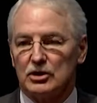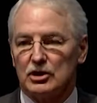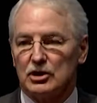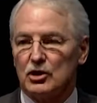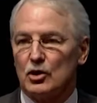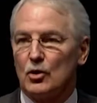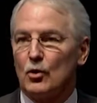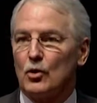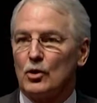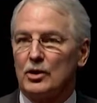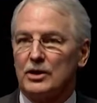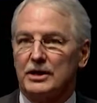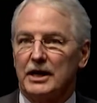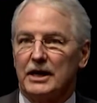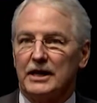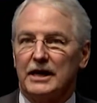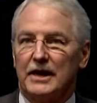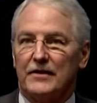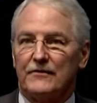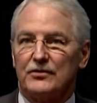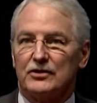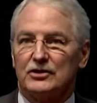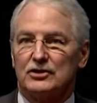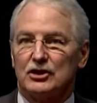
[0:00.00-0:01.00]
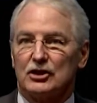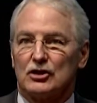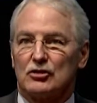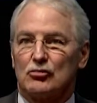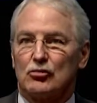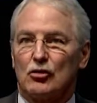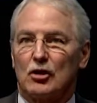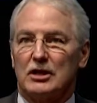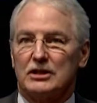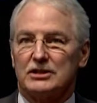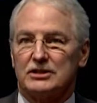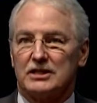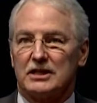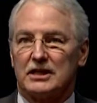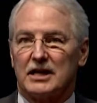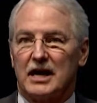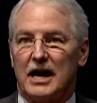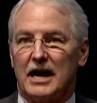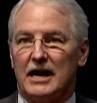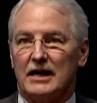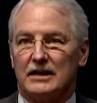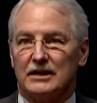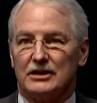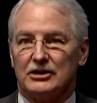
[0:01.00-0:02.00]
to coordinate efforts across the
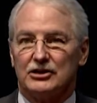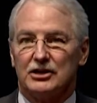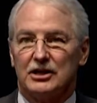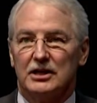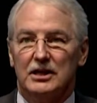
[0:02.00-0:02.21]
college.